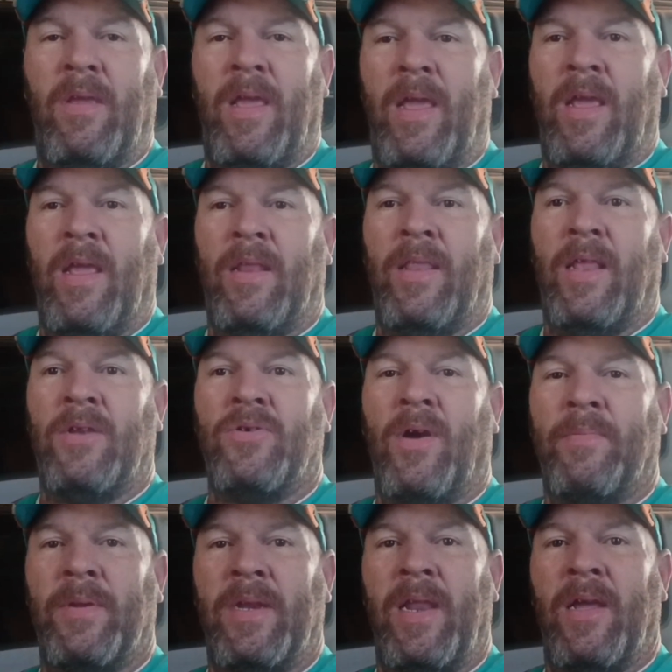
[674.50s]
And that
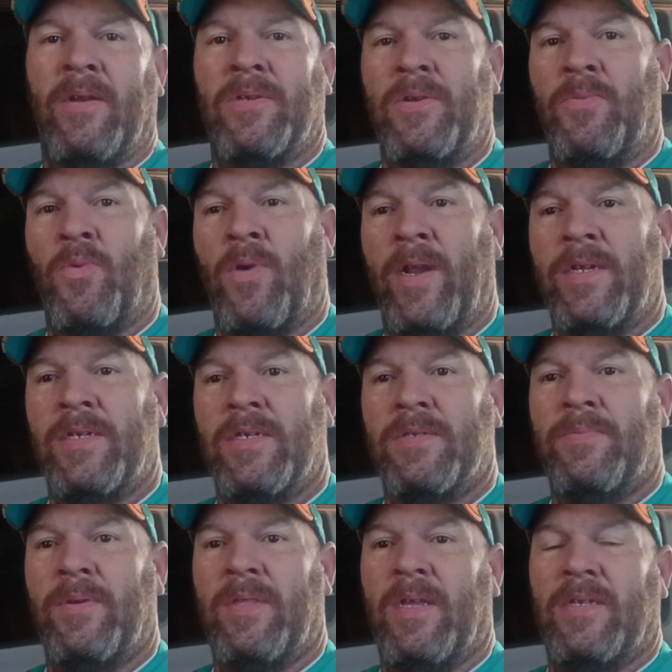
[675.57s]
dropped it down 2 more inches,
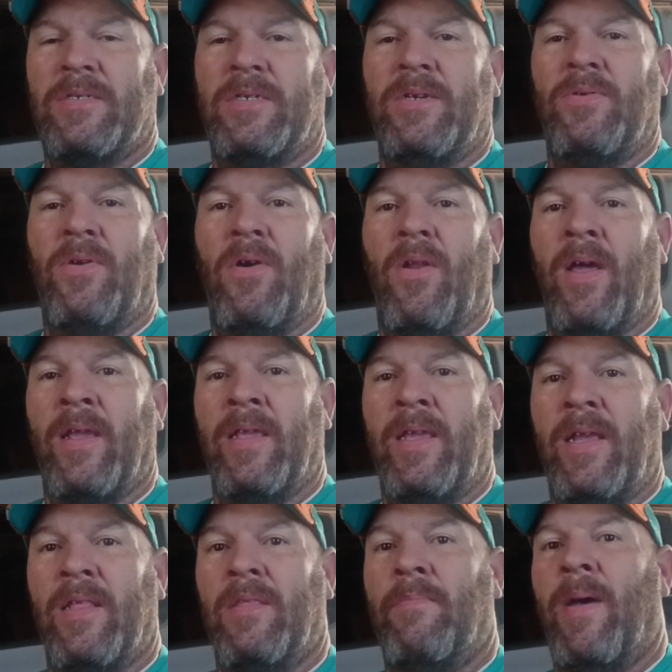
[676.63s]
but that's still all I can
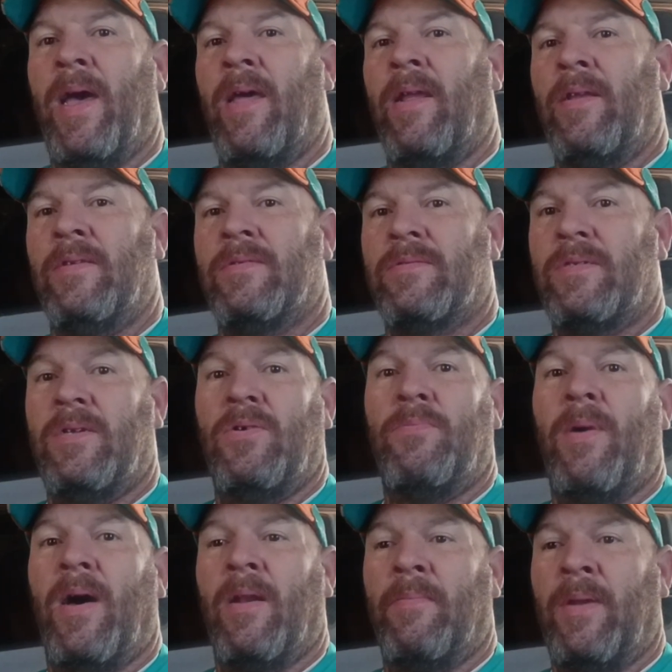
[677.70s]
get. The bag's still
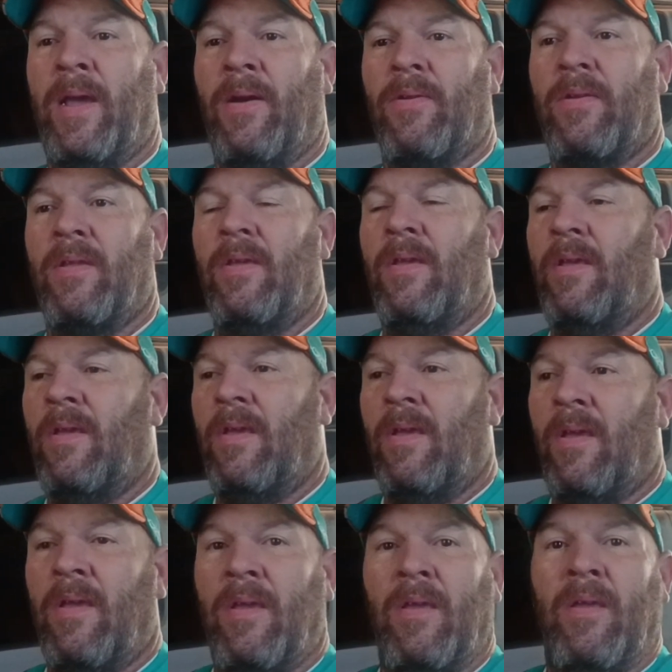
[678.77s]
bottomed out.
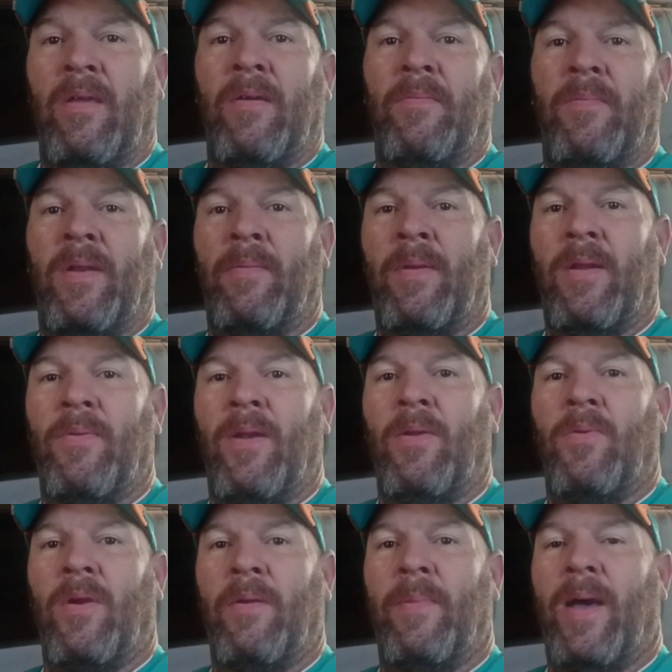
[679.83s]
But I'm not really
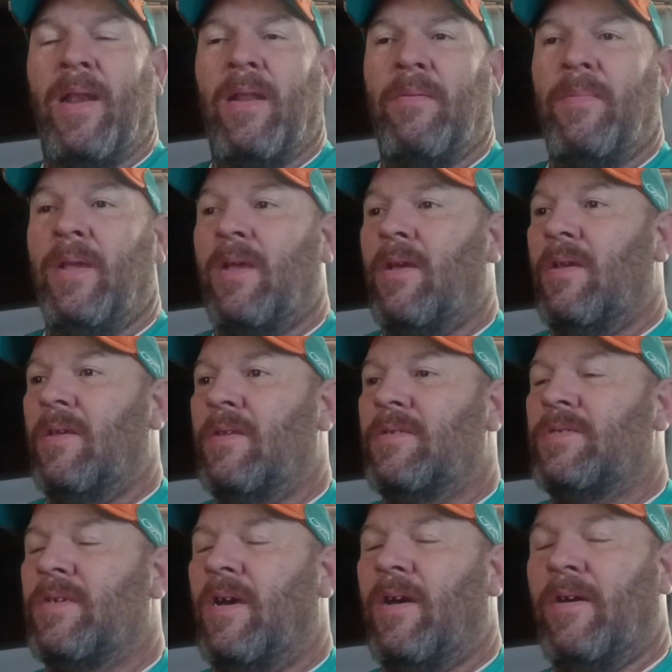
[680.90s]
worried about it
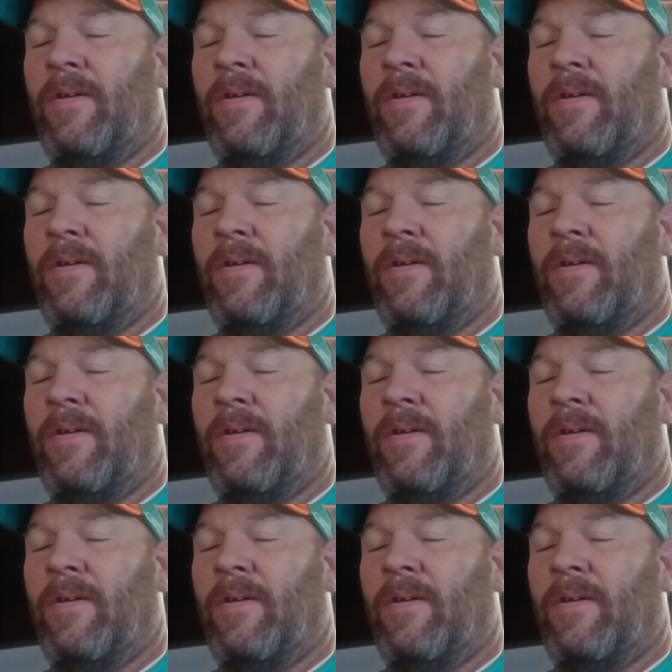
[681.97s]
because